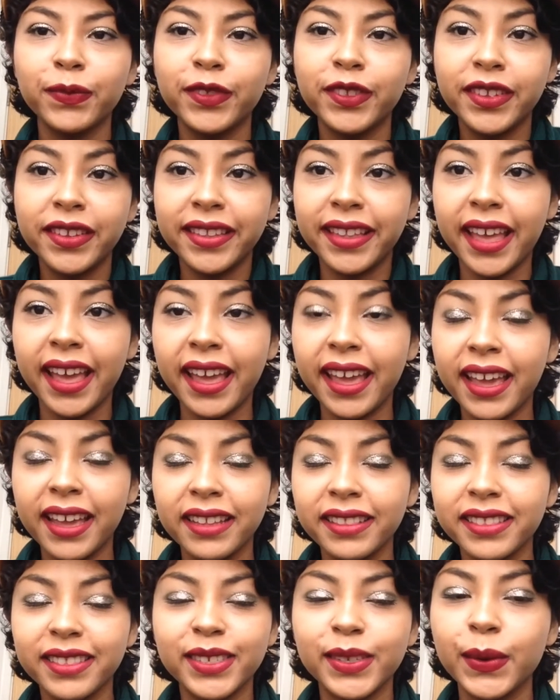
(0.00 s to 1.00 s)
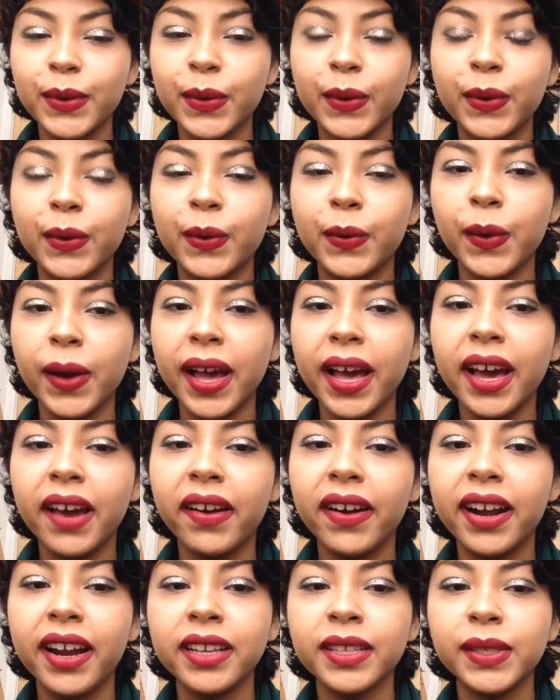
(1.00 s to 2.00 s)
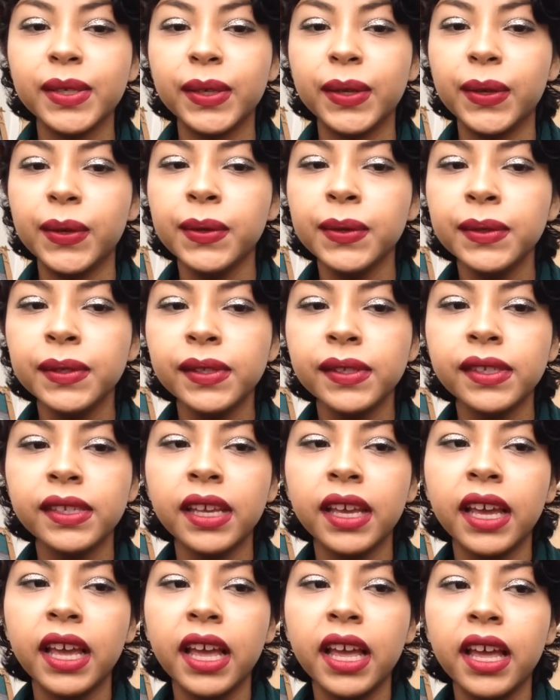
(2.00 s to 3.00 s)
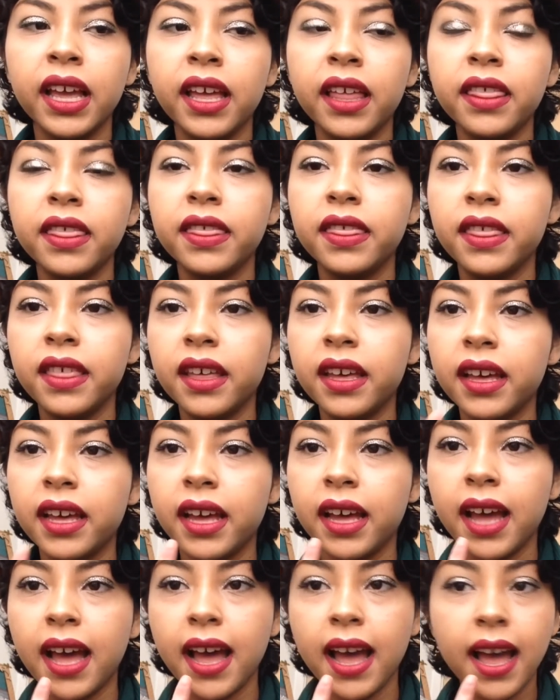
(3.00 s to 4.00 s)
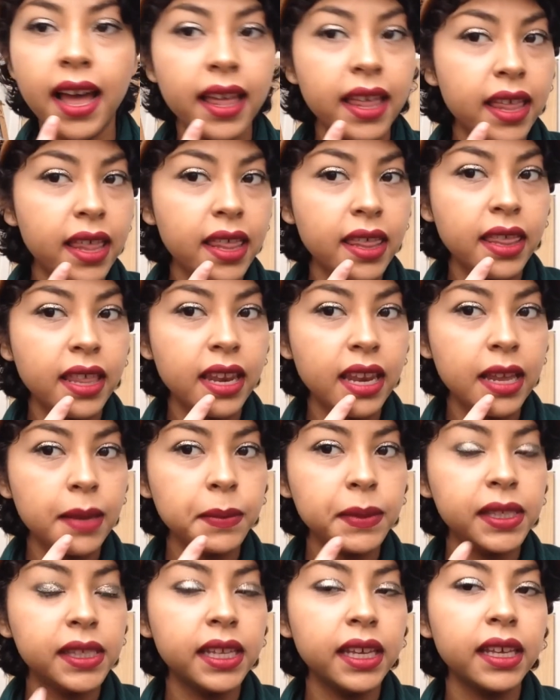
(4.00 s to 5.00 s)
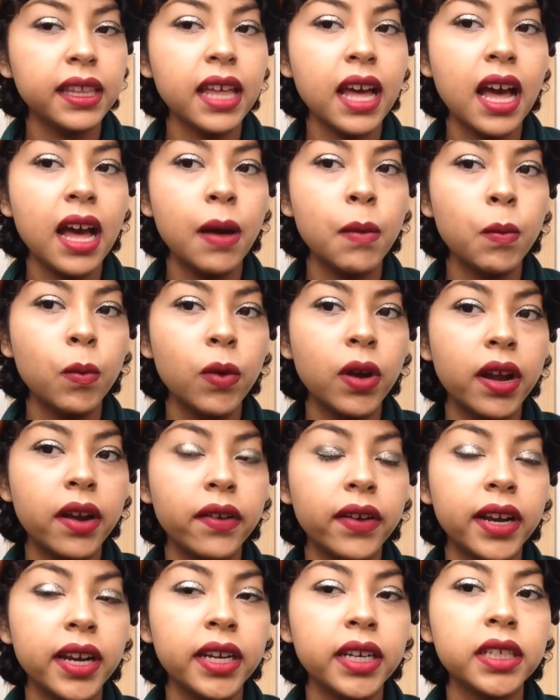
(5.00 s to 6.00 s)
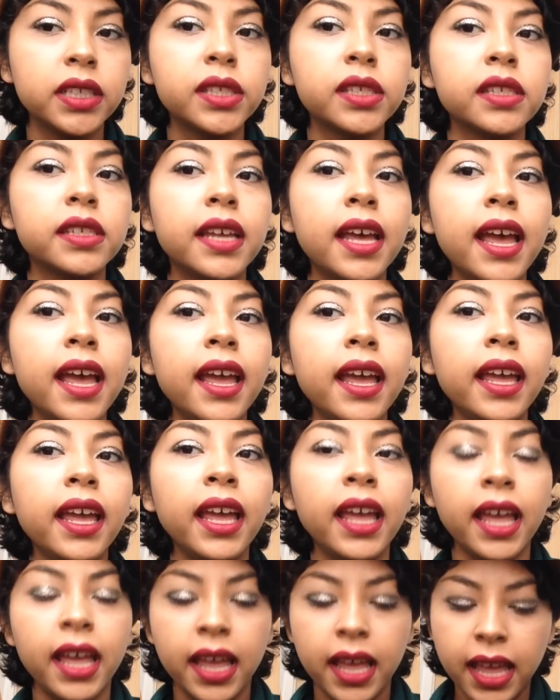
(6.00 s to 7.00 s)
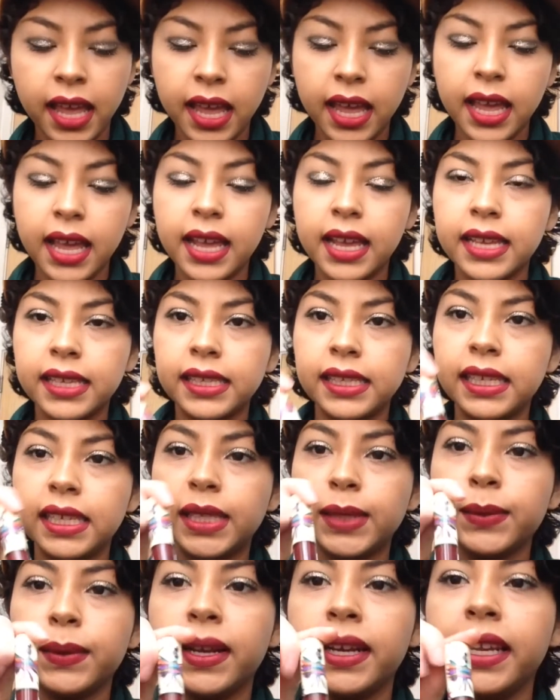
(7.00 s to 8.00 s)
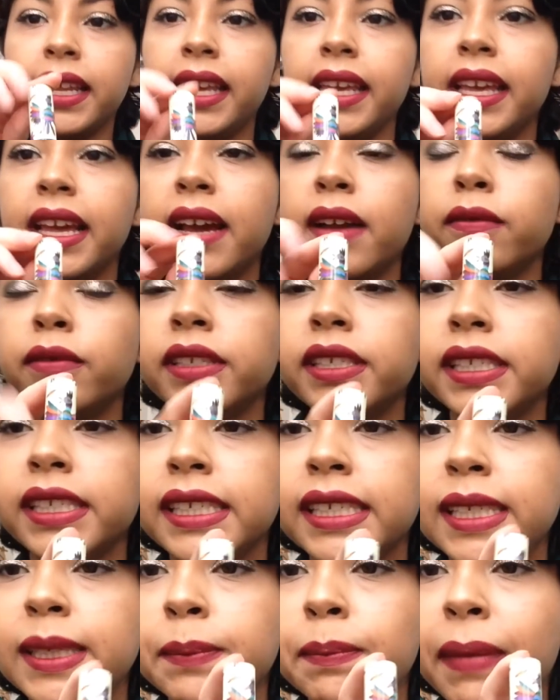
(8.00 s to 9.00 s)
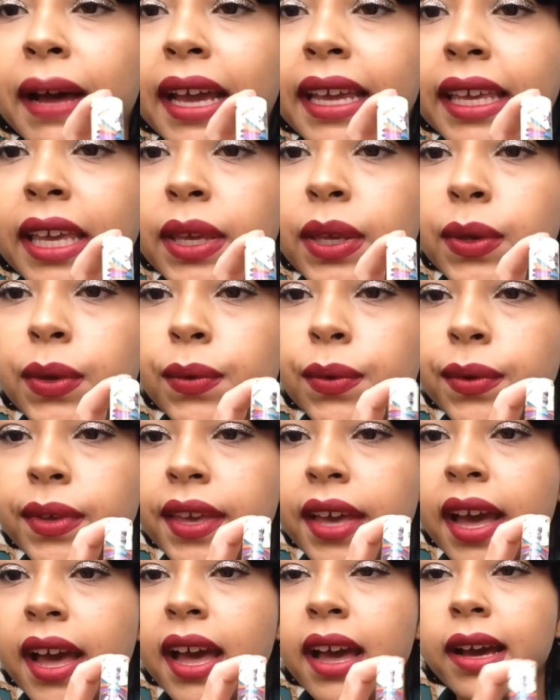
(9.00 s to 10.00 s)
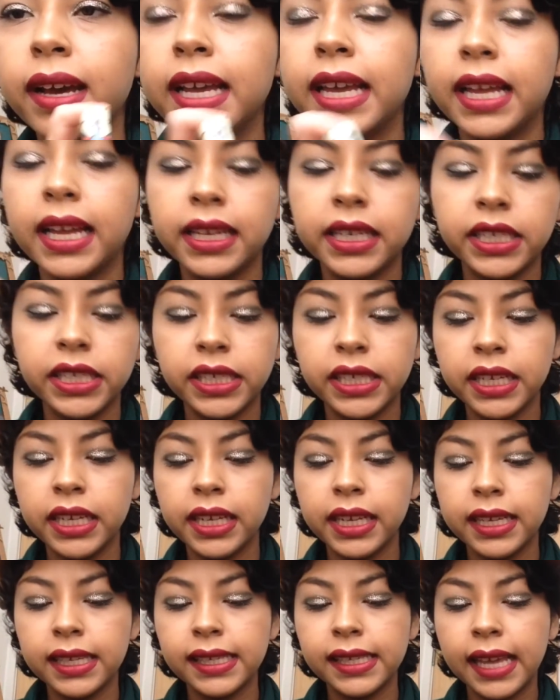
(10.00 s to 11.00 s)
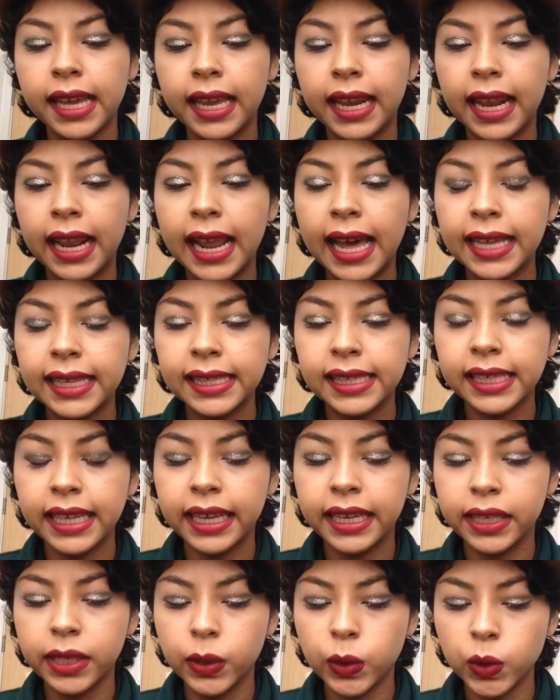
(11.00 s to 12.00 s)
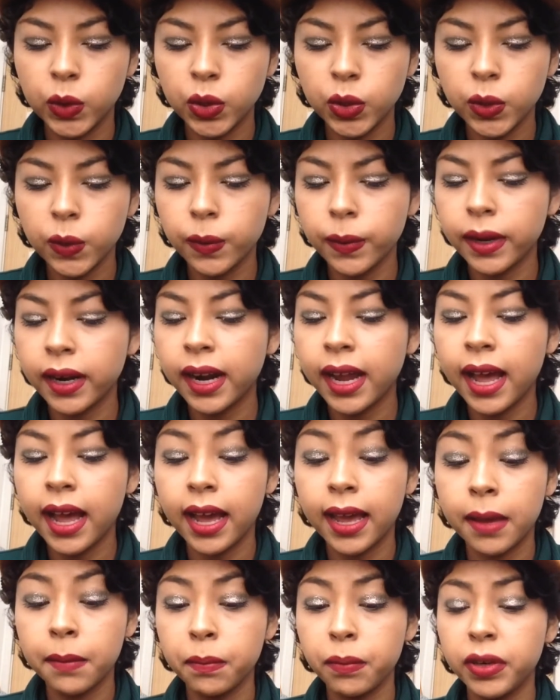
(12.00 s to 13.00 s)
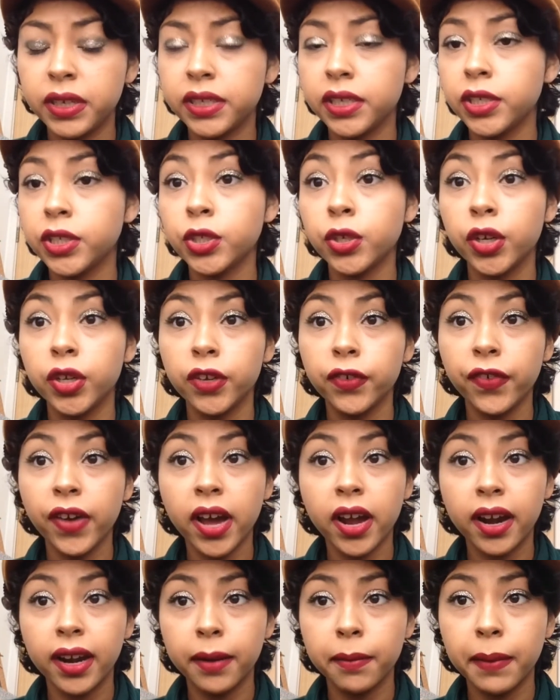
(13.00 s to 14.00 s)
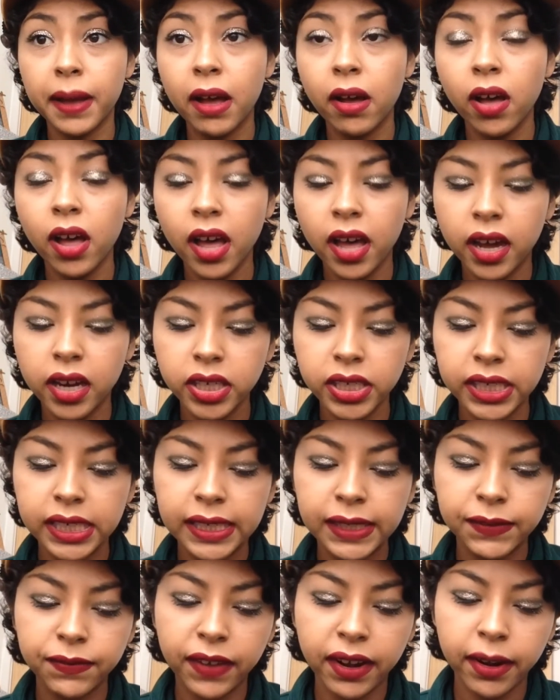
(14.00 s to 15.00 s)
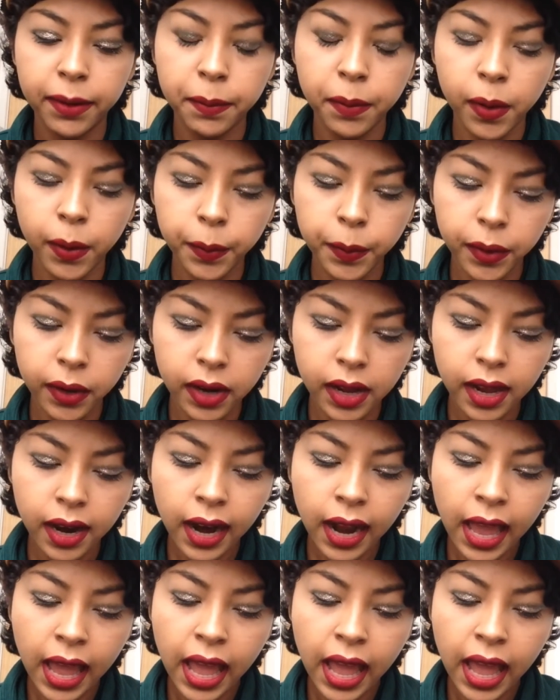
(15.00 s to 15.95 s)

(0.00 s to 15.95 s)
today to wear and to use. The lipstick that I'm wearing today is this one here, which is by Yuya. She is a Latin YouTuber. I am pretty sure you've heard about her. She's very popular,